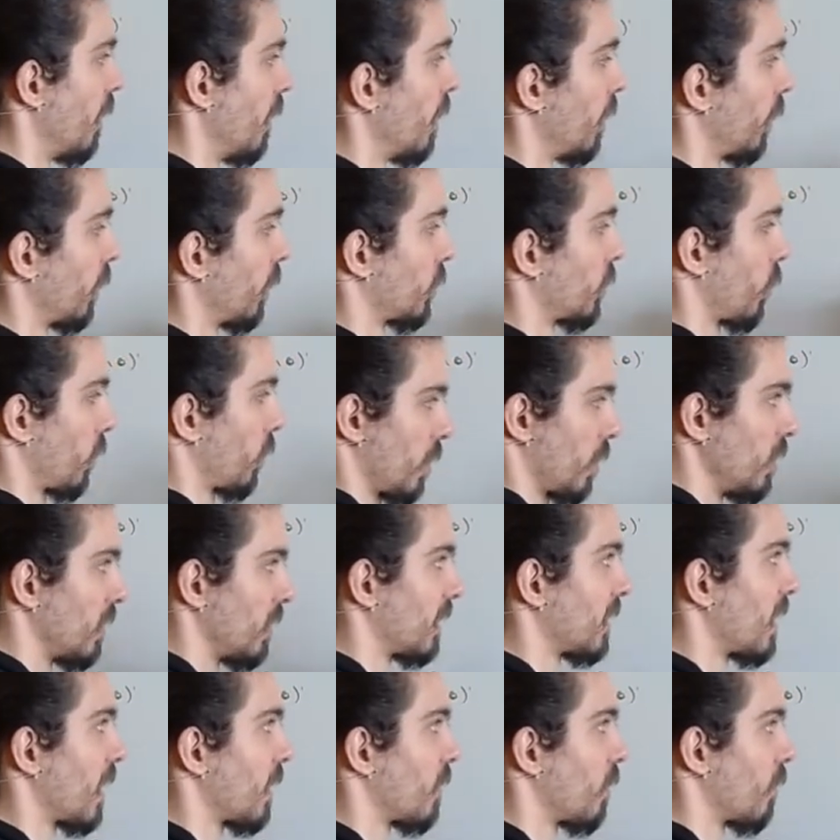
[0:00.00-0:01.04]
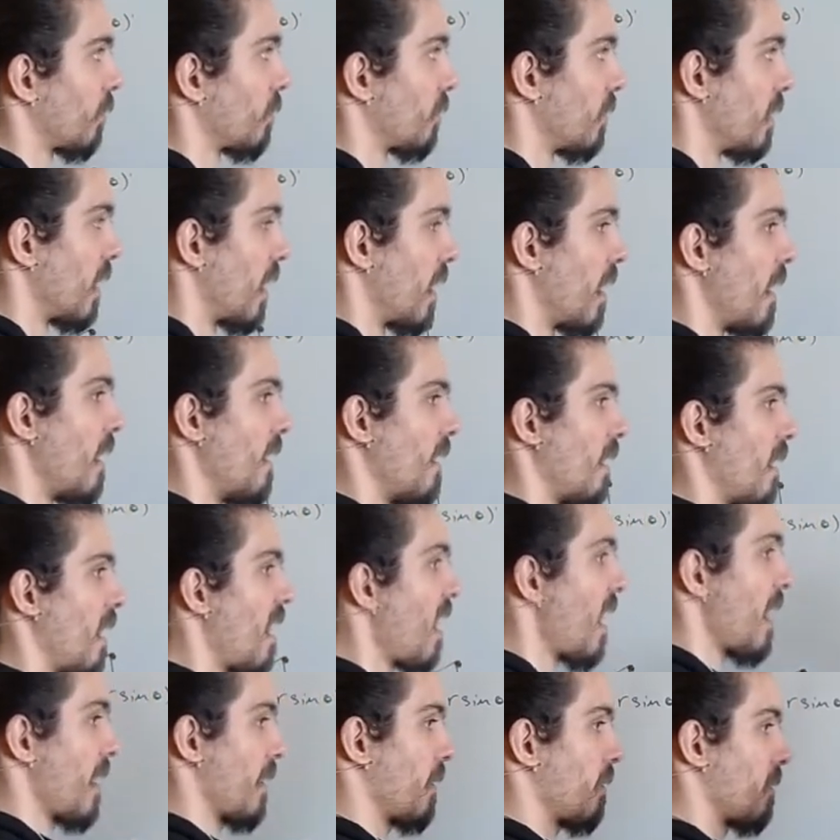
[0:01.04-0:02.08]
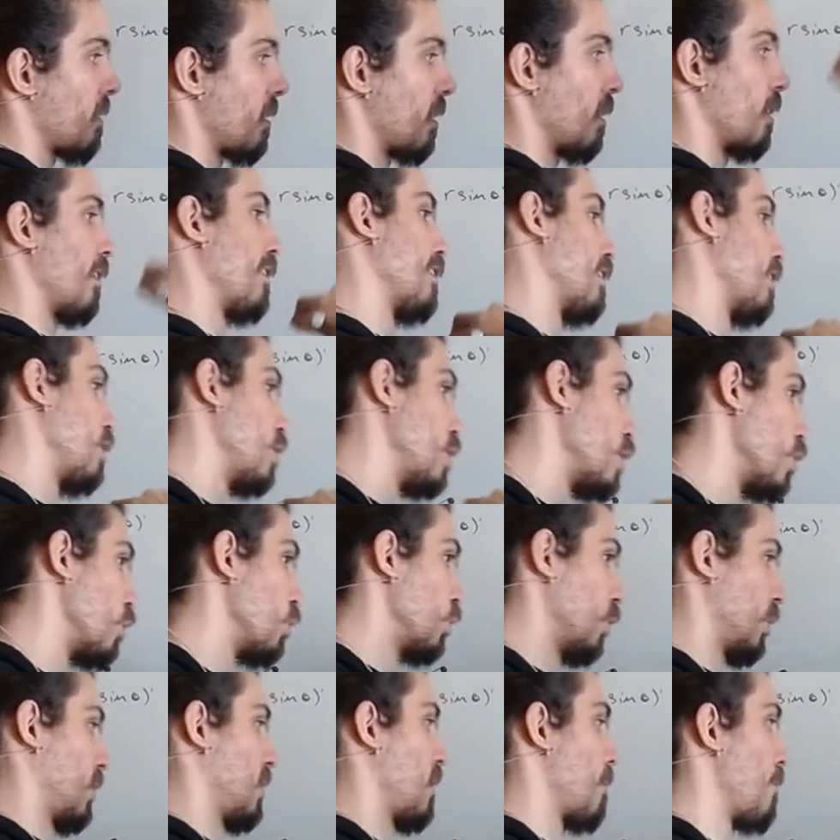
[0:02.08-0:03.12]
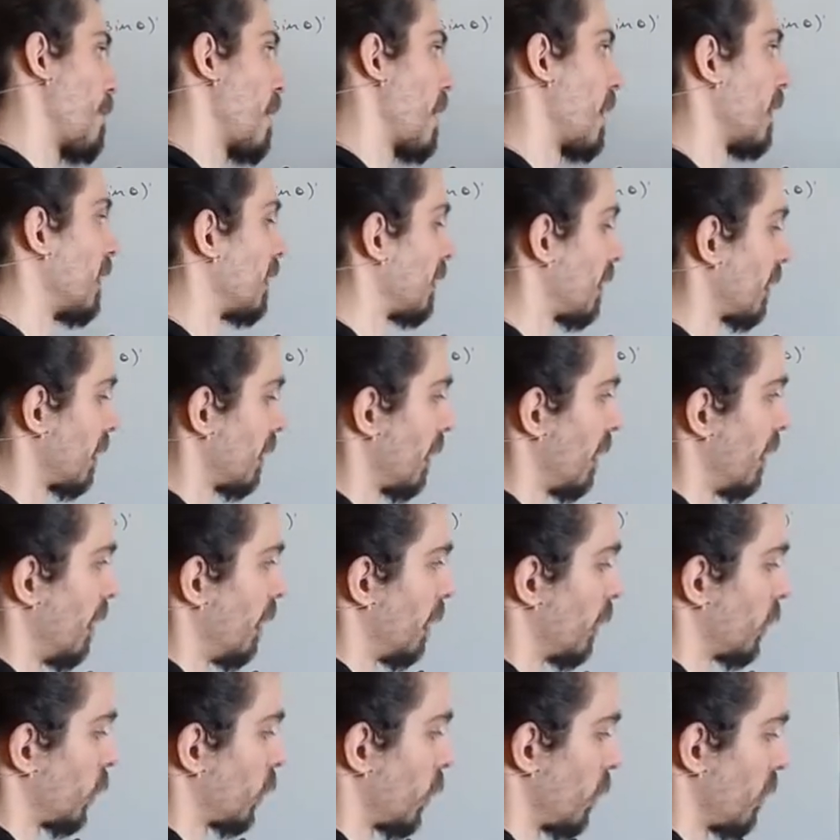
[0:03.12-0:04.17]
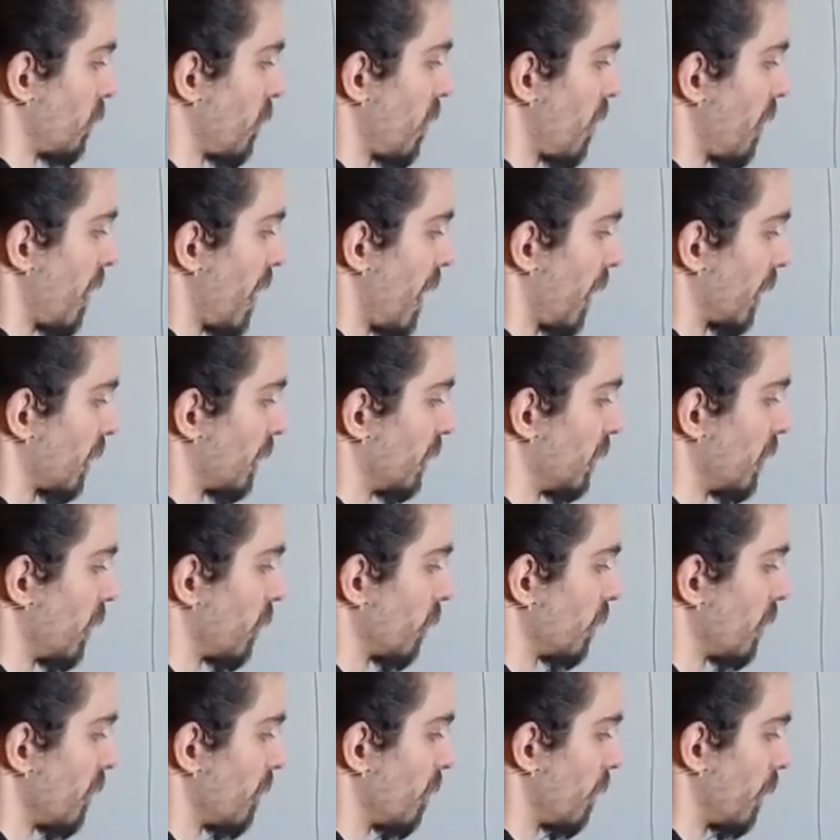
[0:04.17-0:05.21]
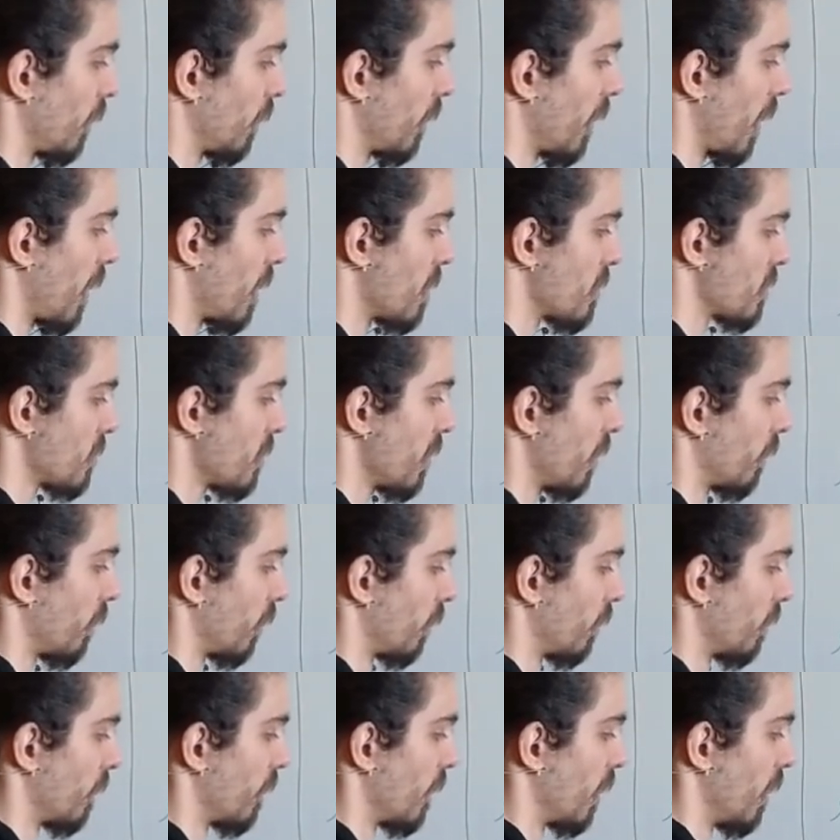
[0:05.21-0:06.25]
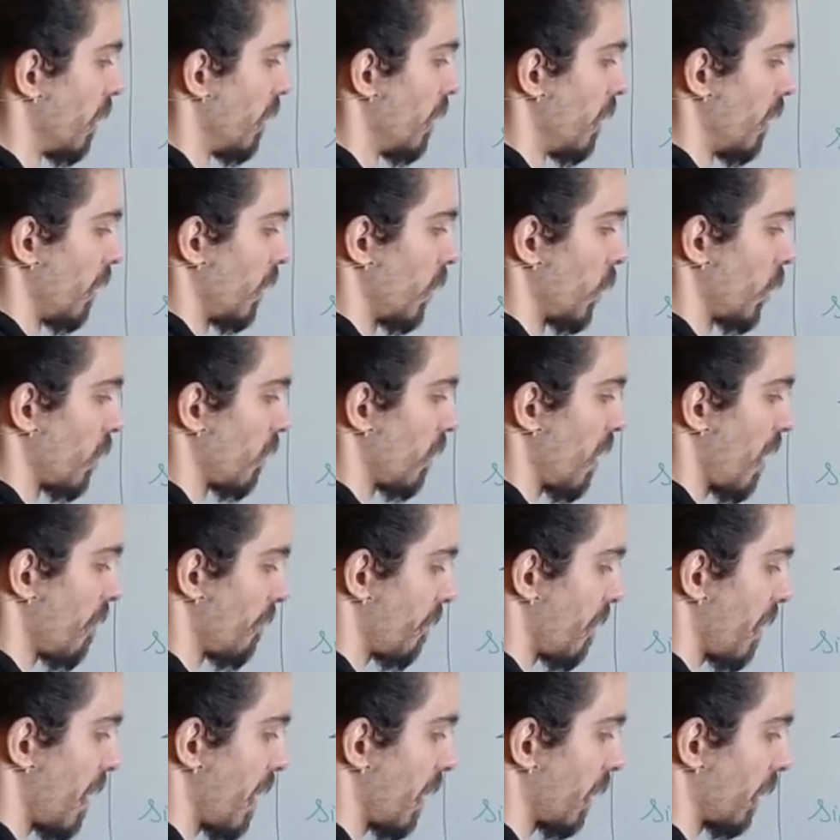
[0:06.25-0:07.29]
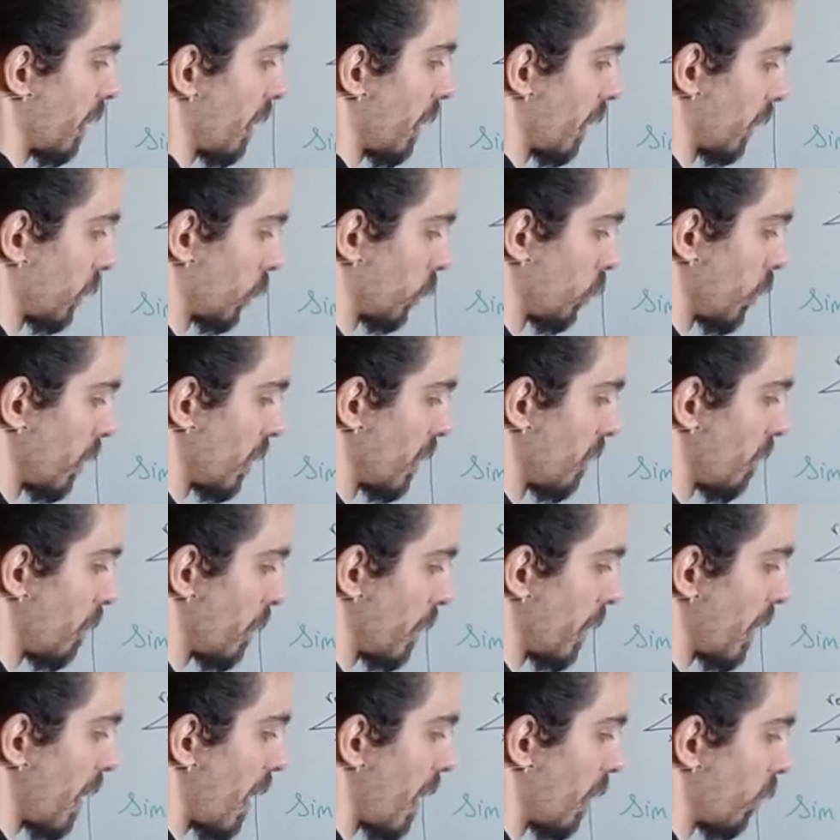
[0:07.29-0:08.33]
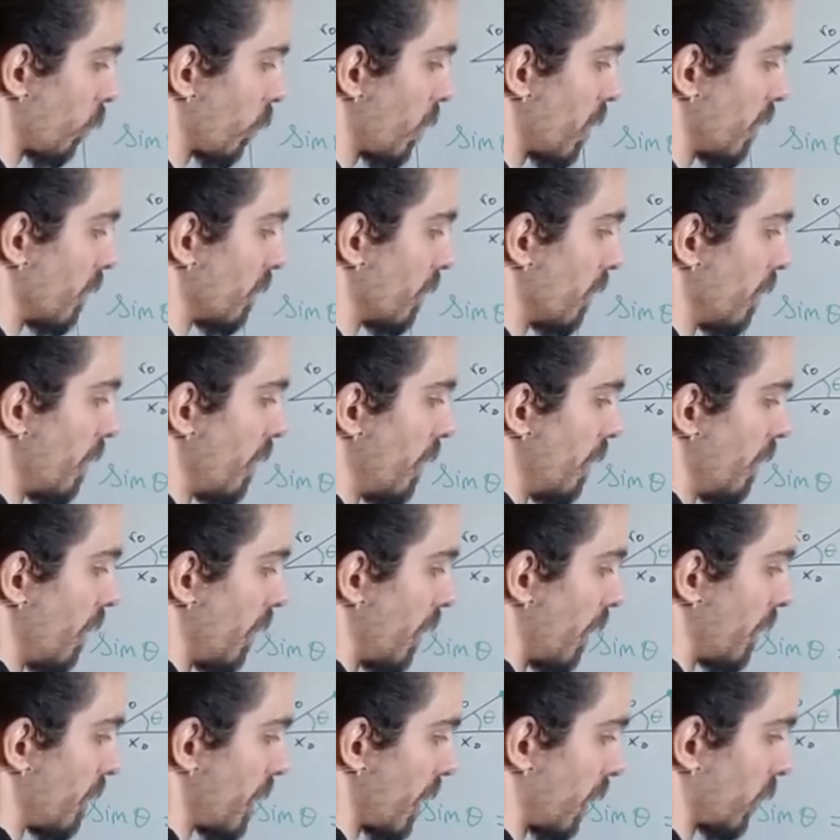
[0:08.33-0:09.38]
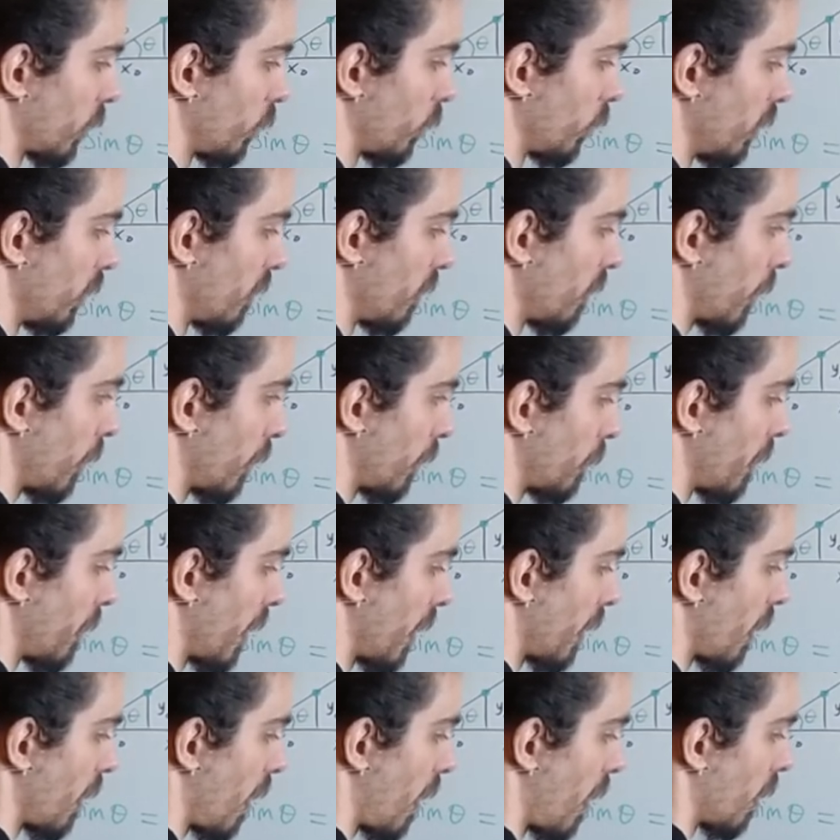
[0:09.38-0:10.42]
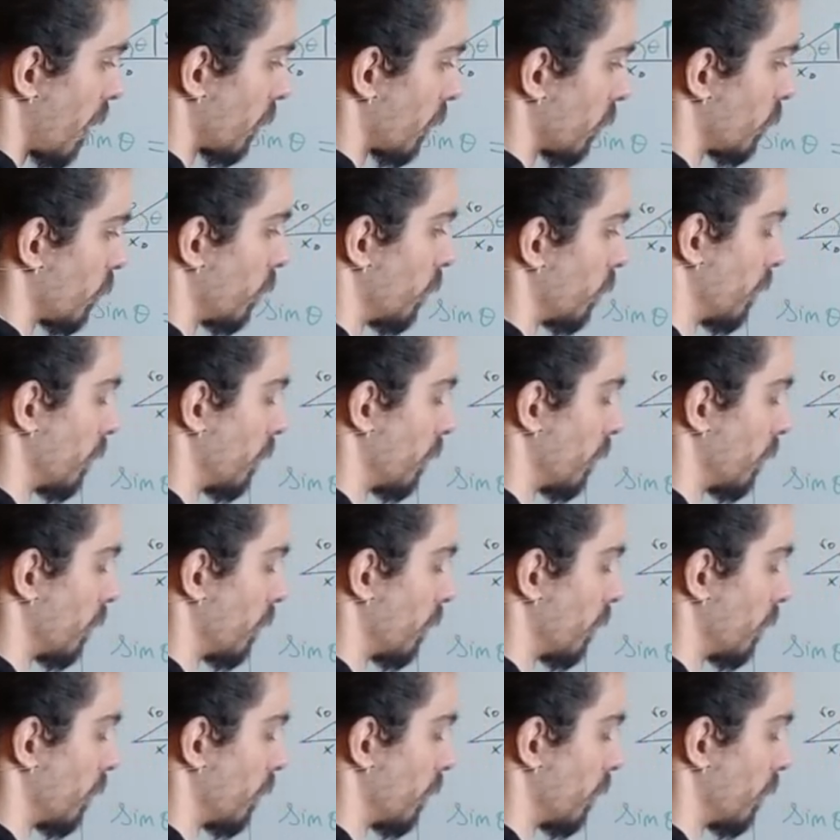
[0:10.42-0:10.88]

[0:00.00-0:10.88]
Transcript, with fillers: So instead of the height, you use the base. So you have x zero divided by r zero, you have x one divided by r one, and x two divided by r two.